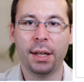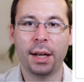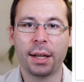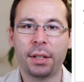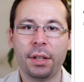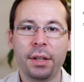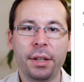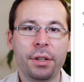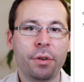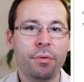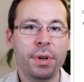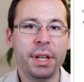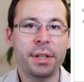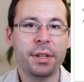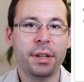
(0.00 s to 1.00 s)
Actually, the
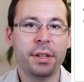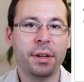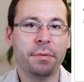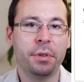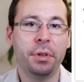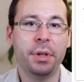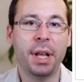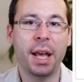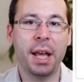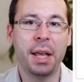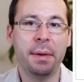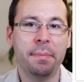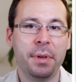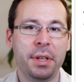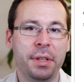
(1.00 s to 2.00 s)
reason of the
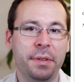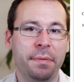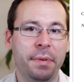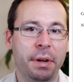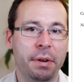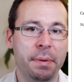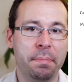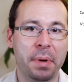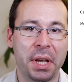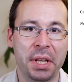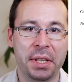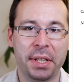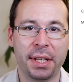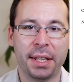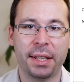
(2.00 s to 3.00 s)
name is very
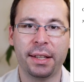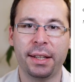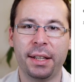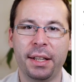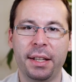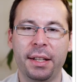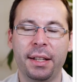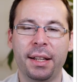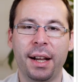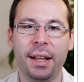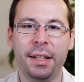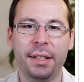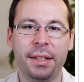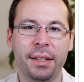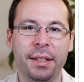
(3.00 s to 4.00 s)
basic. In
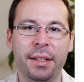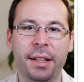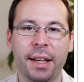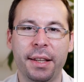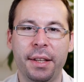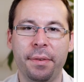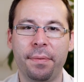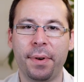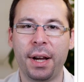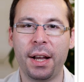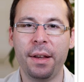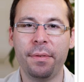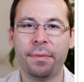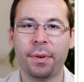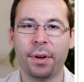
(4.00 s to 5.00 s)

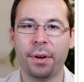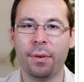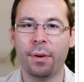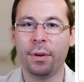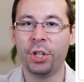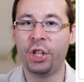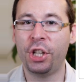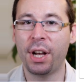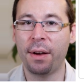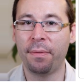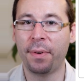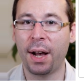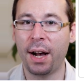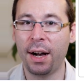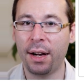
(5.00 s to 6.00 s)
1995, uh,
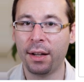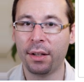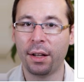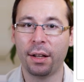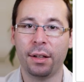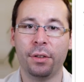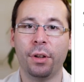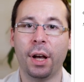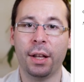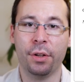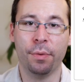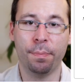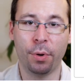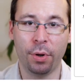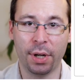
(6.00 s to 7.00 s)
Java, uh,
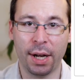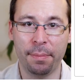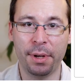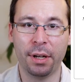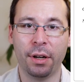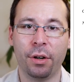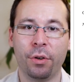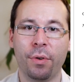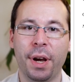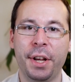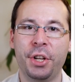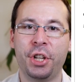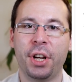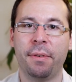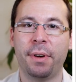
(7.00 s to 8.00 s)
the programming
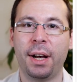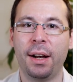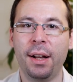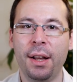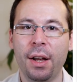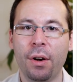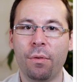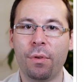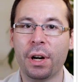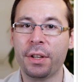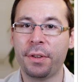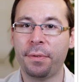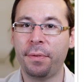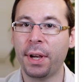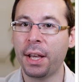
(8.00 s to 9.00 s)
language Java,
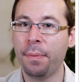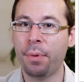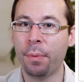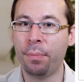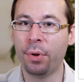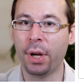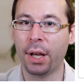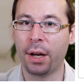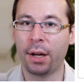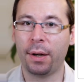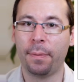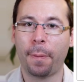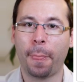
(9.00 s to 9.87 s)
was very popular.